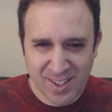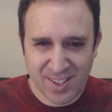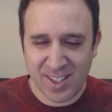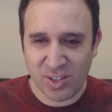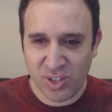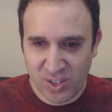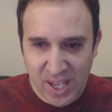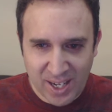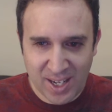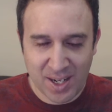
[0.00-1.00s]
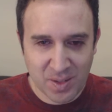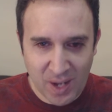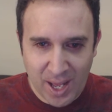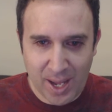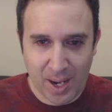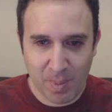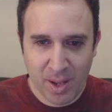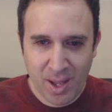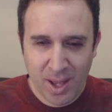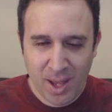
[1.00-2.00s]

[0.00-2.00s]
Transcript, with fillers: This is mm. the second time